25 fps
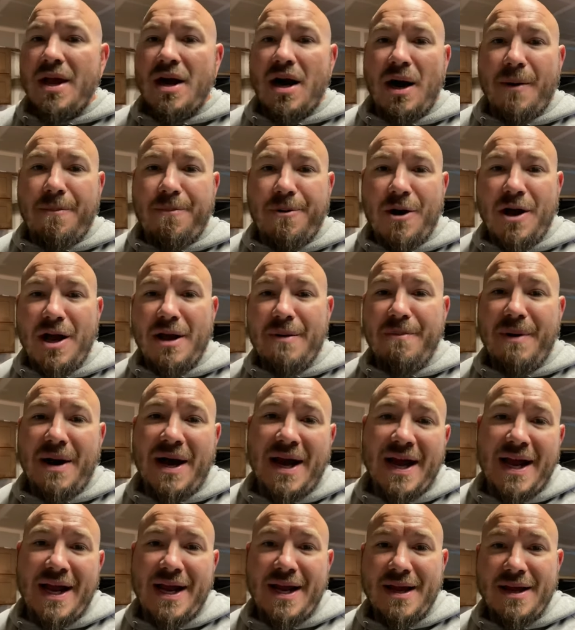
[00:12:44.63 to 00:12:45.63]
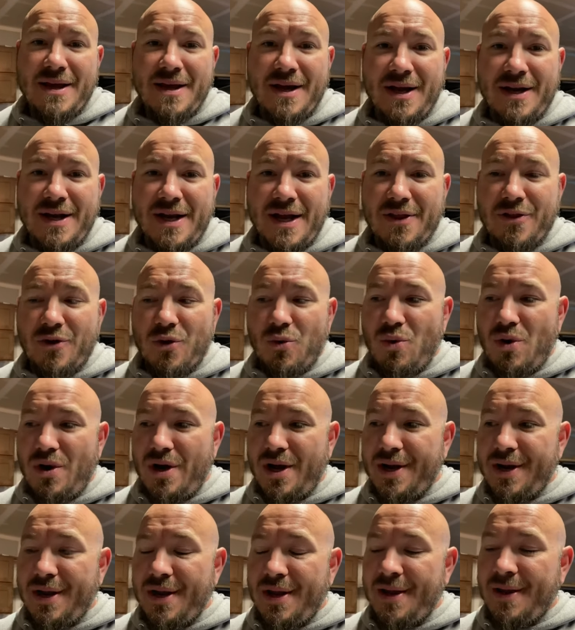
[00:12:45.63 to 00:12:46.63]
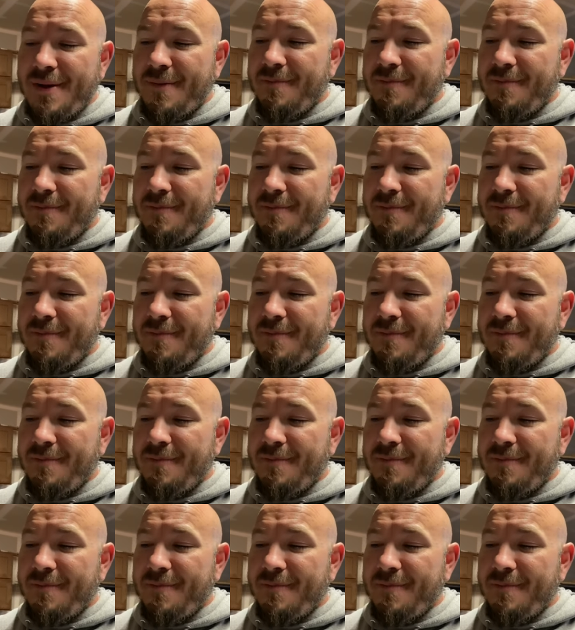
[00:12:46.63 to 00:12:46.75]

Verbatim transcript: I'll probably buy another one